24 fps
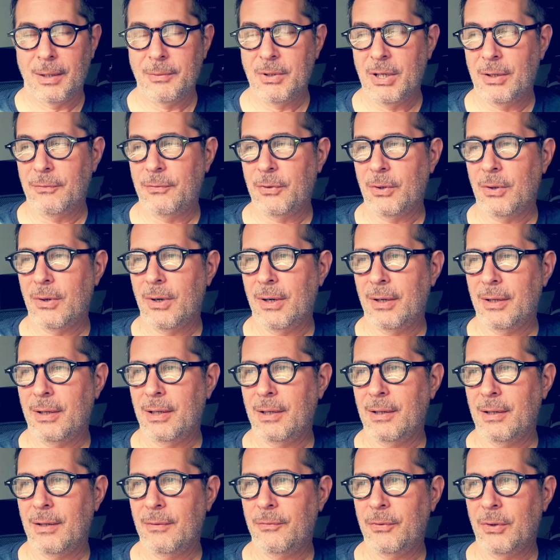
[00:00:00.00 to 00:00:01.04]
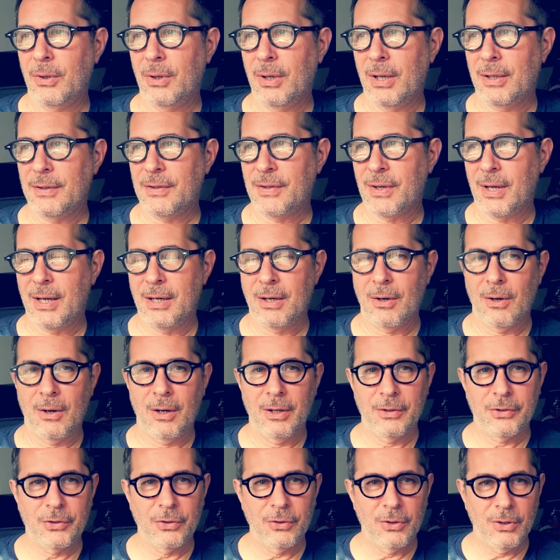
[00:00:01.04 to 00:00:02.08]
I mean, if you're an unsigned
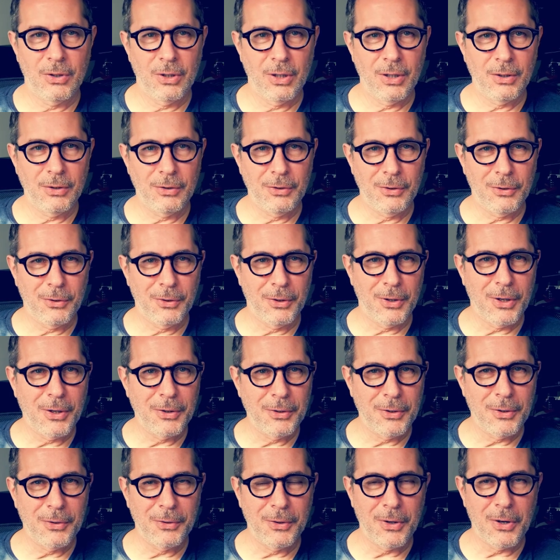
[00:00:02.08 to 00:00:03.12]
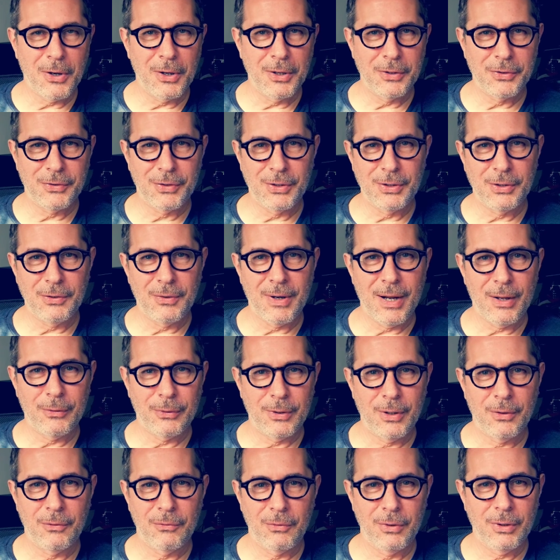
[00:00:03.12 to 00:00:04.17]
artist and you're an unknown artist and you're
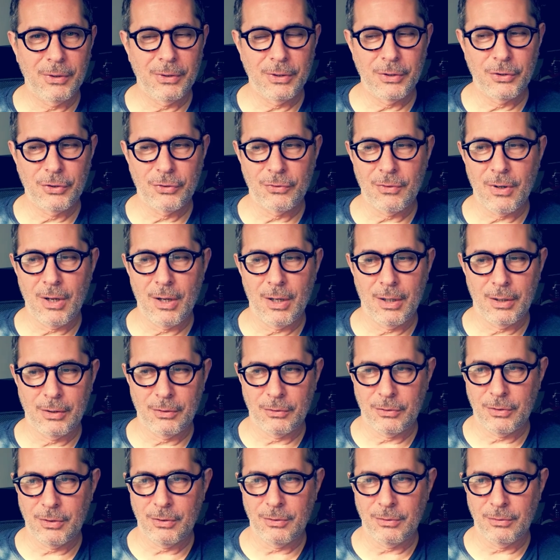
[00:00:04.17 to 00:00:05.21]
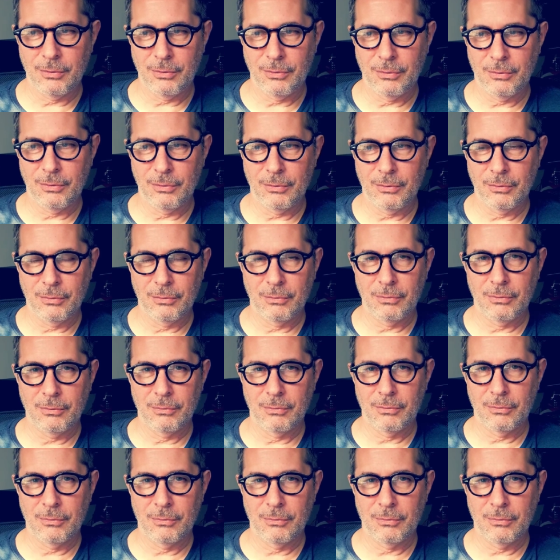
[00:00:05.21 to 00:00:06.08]
out there really trying to